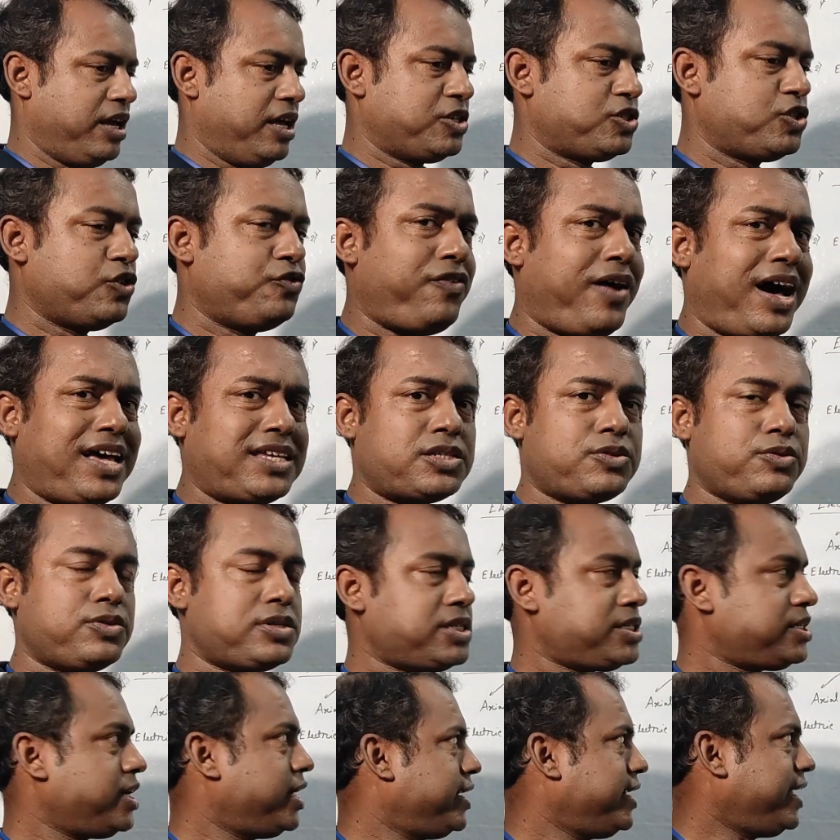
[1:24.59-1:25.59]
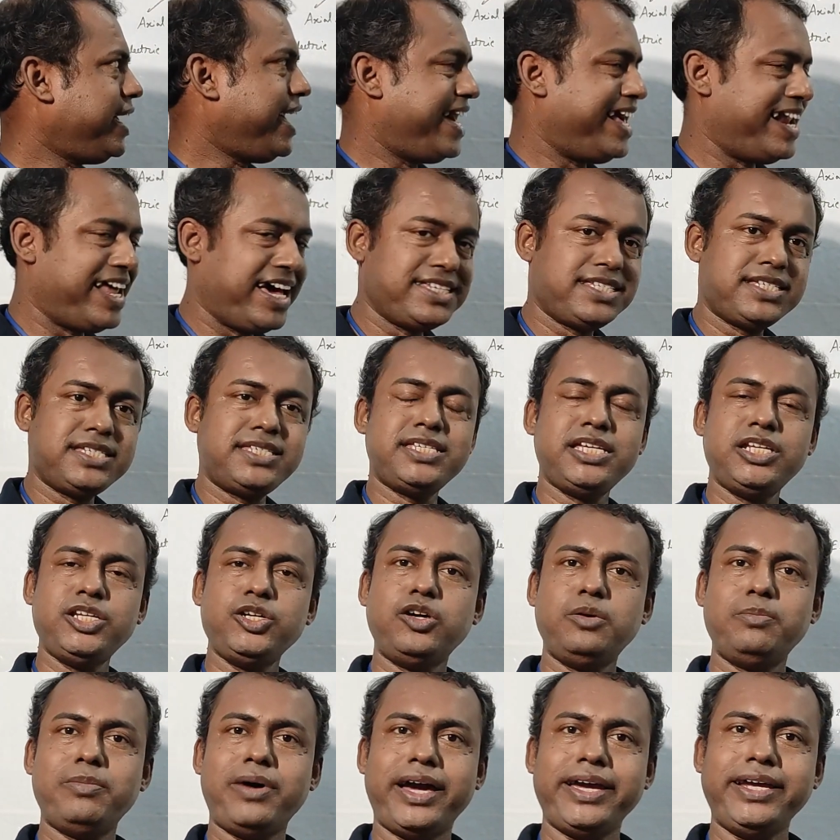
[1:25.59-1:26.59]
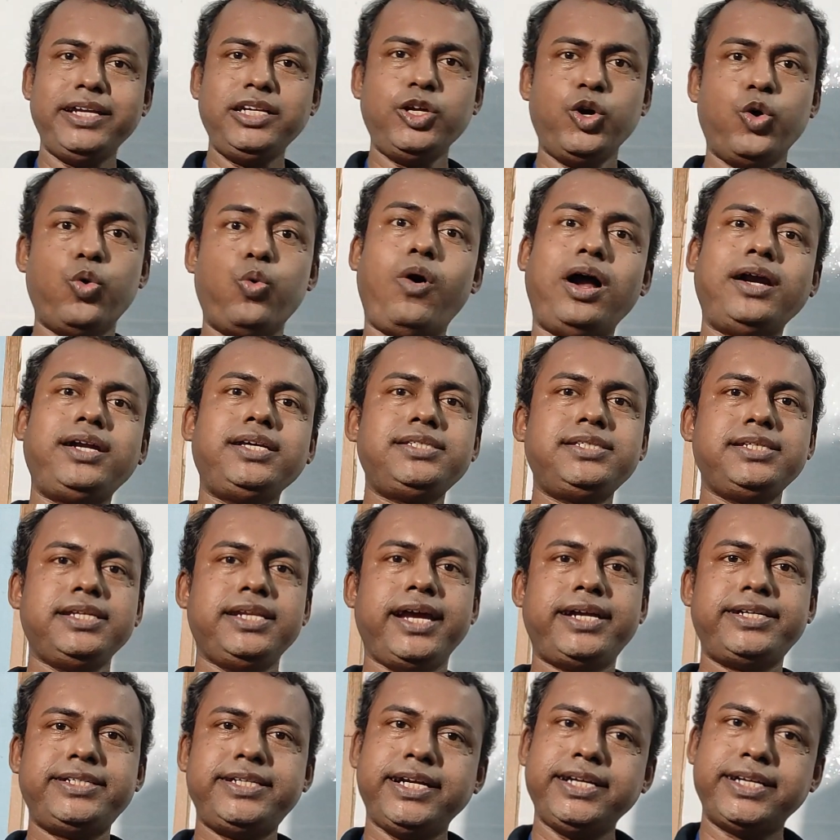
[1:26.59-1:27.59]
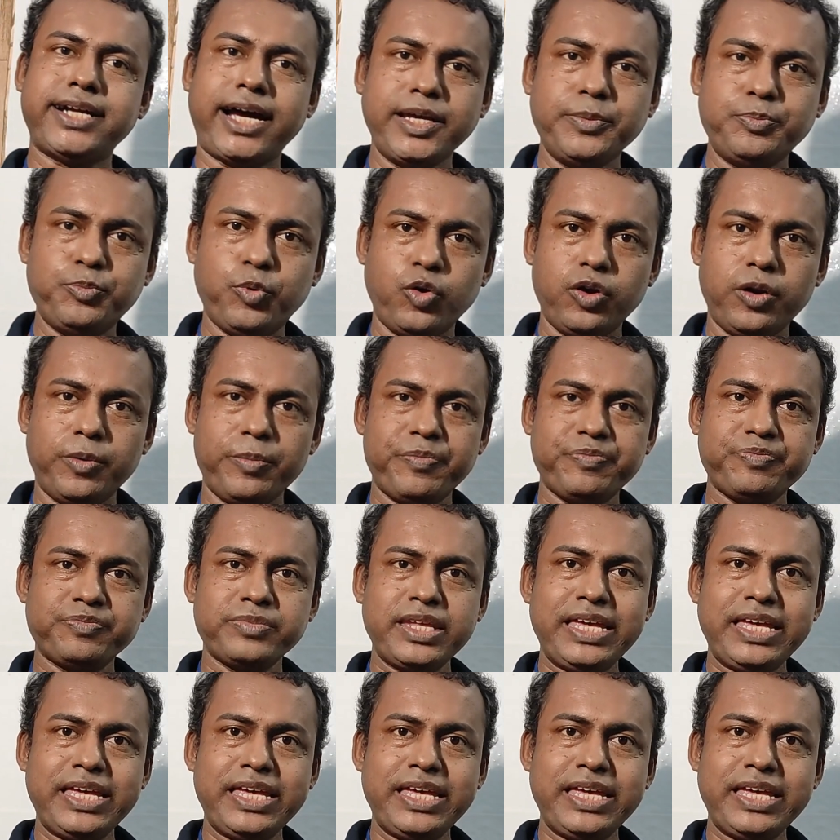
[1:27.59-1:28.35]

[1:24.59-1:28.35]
So first question arises in your mind, what is electric dipole?